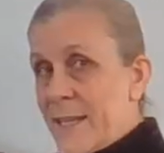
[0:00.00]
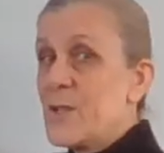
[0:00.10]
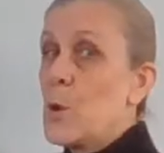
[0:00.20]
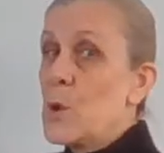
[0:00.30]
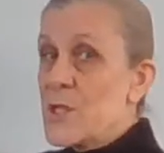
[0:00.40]
is
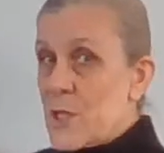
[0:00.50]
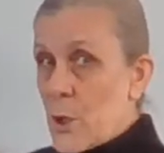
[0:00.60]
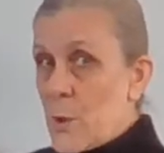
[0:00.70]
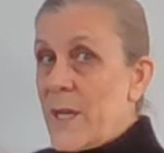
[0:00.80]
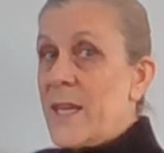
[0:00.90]

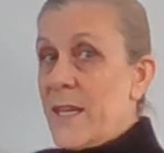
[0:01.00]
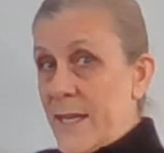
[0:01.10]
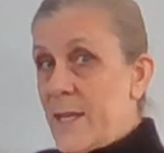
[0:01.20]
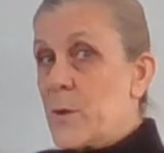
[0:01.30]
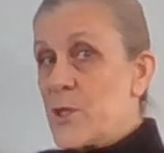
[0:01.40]
also
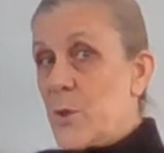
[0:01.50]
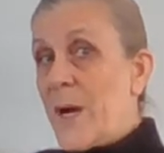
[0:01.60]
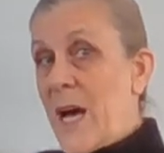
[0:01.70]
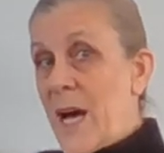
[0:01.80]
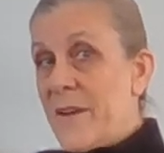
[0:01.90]
equal to
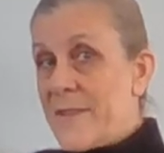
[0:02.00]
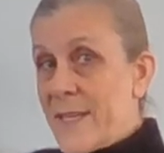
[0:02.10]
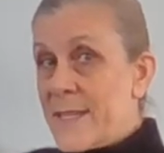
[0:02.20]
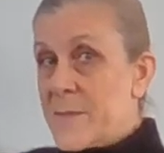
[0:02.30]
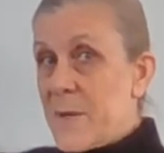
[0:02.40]
a half
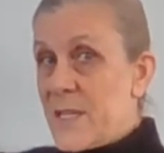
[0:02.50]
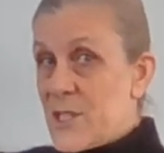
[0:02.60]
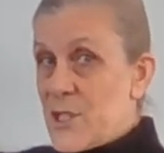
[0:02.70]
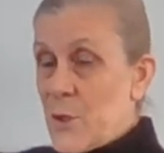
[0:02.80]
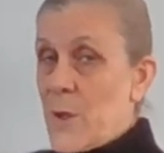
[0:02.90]
x
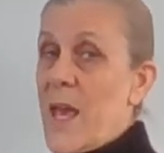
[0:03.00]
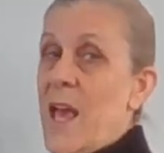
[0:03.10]
minus 2.